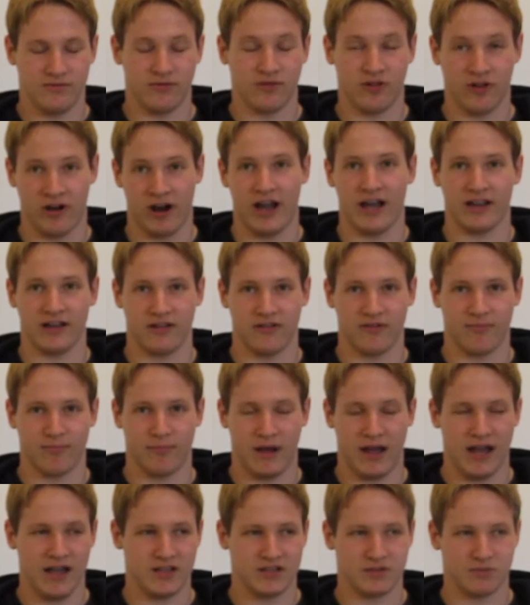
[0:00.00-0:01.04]
crack a
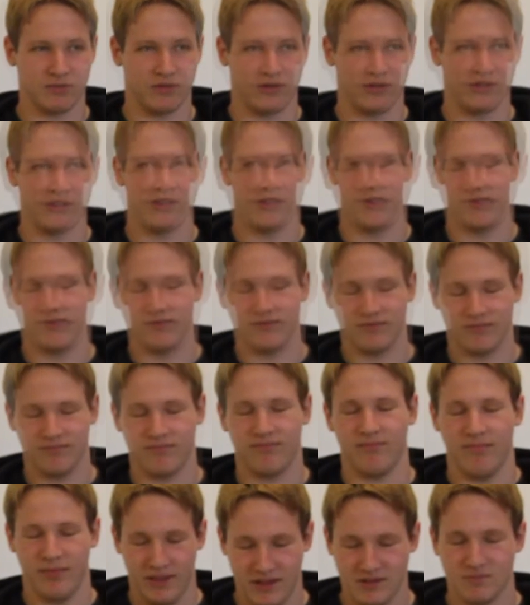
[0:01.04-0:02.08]
password.
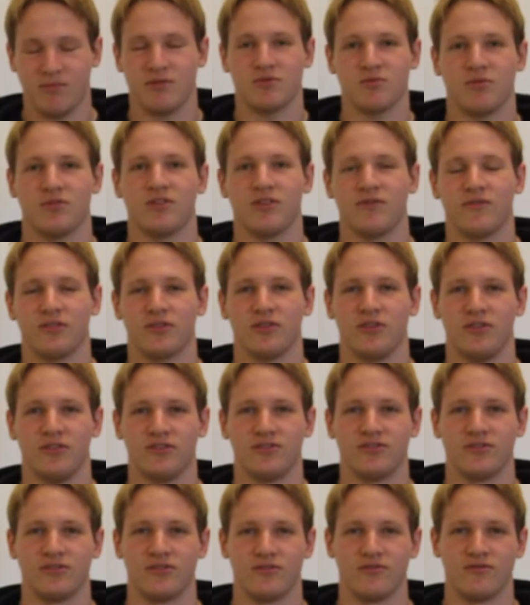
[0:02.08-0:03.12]
That's, it's much more
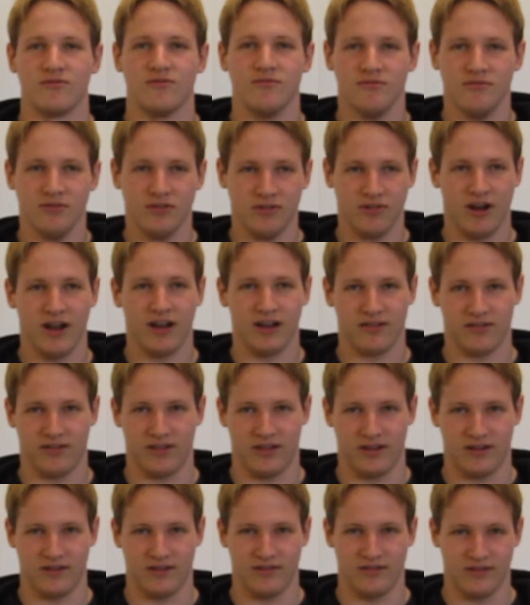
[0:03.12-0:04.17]
difficult to crack
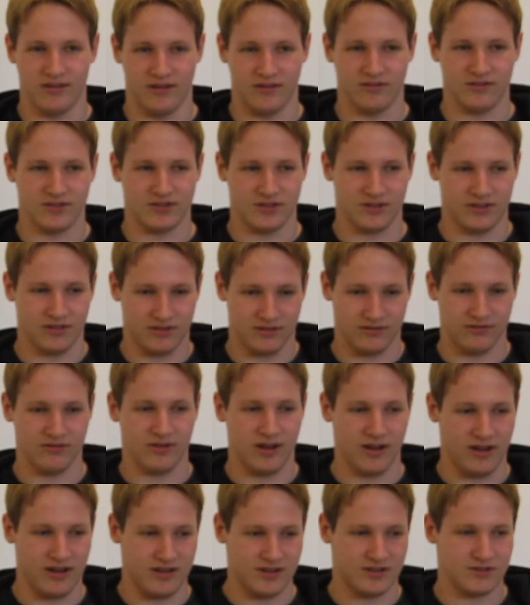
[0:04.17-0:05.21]
than you know just a
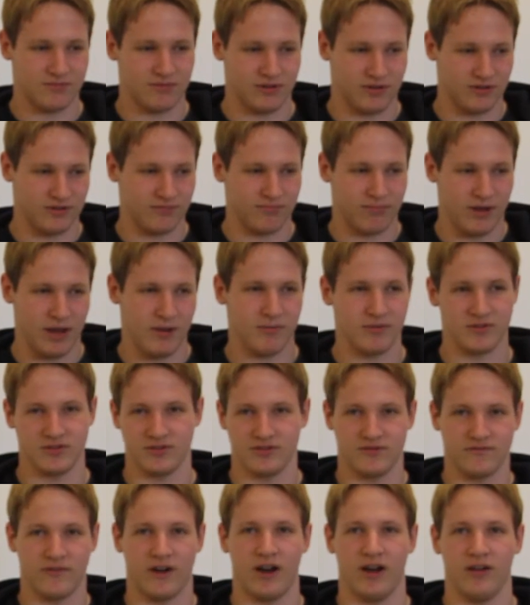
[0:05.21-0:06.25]
case where papers
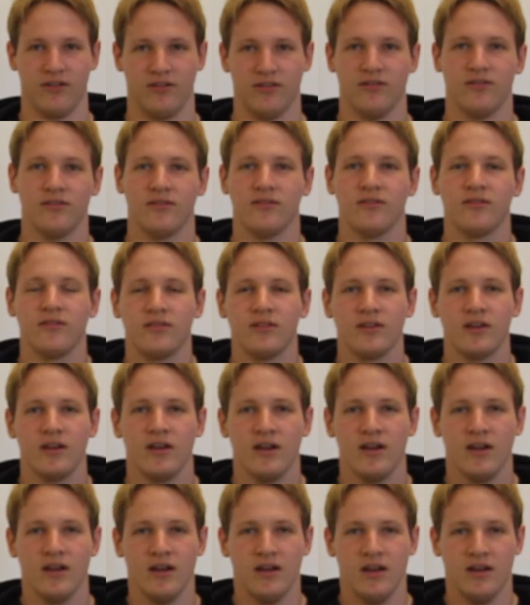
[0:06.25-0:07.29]
is filed.
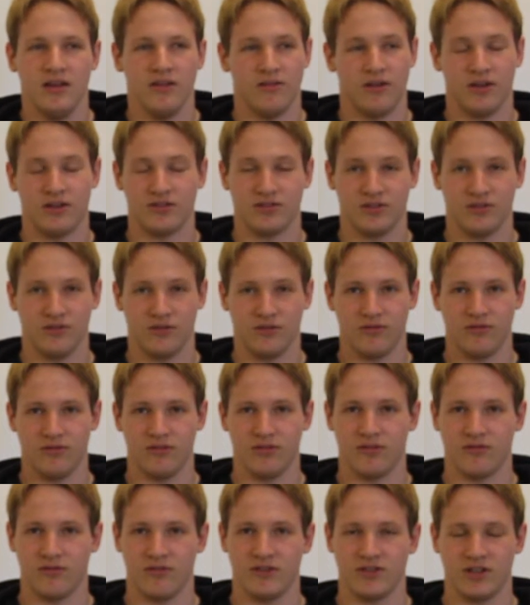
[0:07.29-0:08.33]
It will also
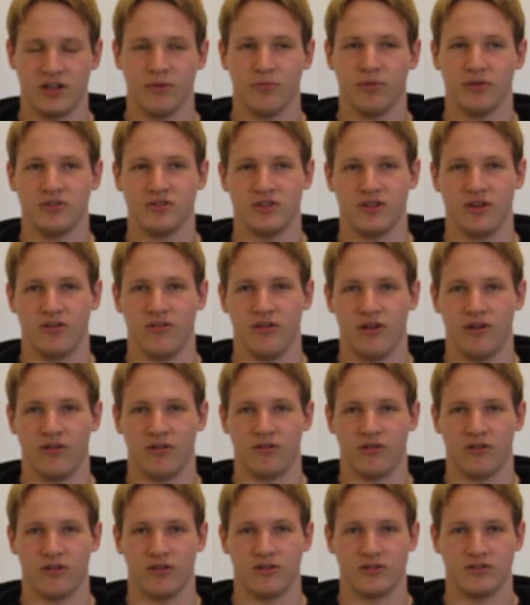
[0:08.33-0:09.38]
increase airport security in
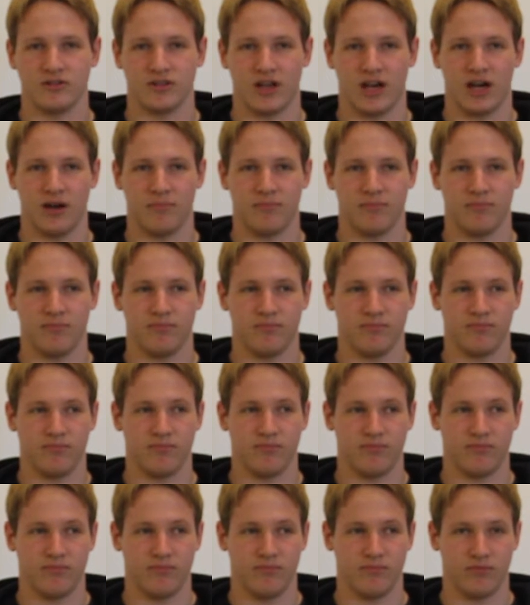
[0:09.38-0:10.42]
order to stop
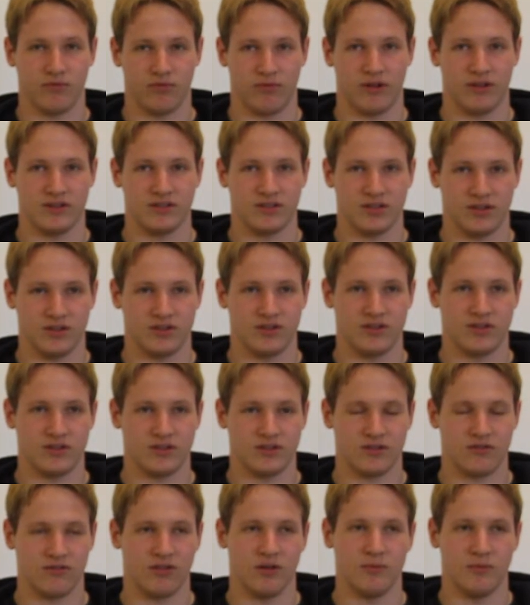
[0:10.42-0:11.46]
threats such
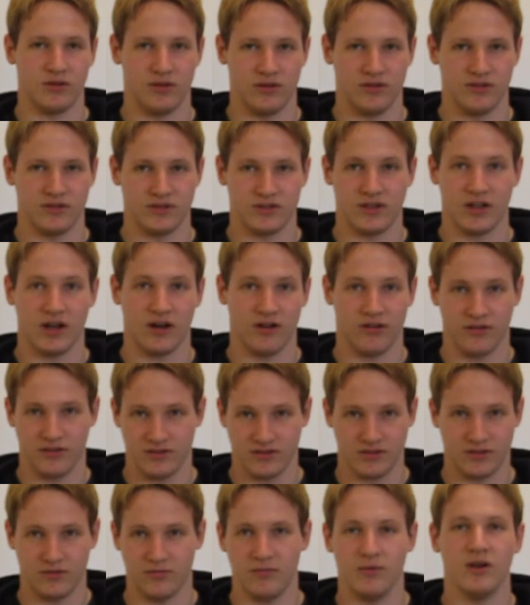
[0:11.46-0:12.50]
as criminals,
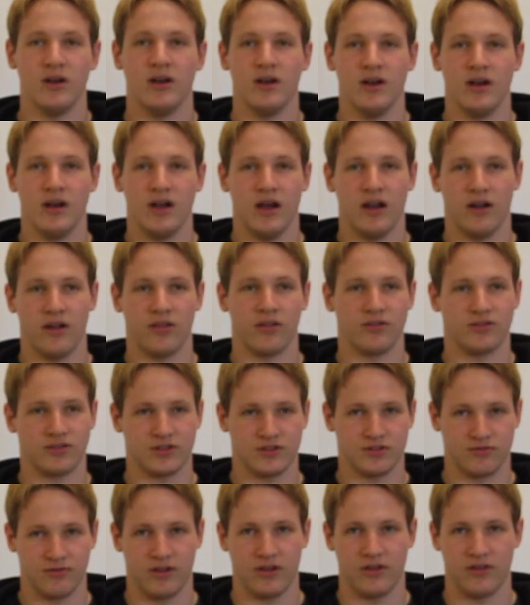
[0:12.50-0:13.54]
terrorism, and other
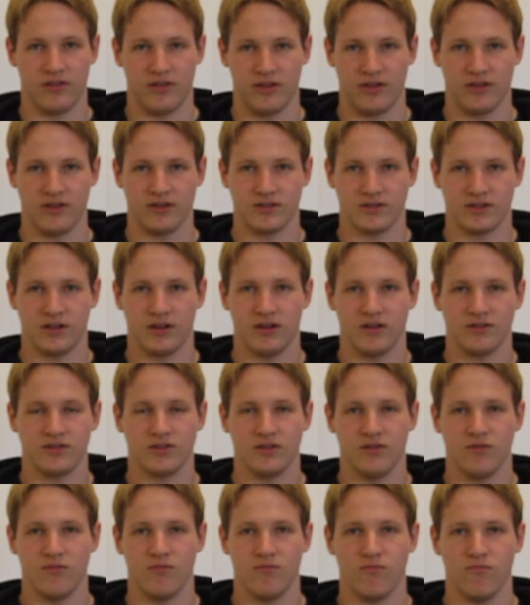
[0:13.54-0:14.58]
such related things, and
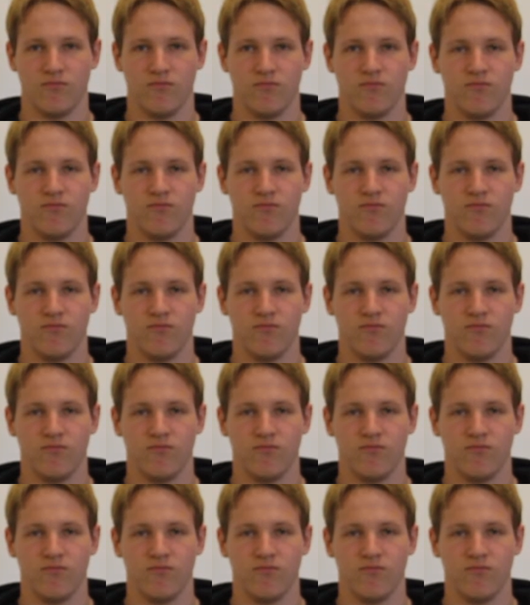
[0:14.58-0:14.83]
also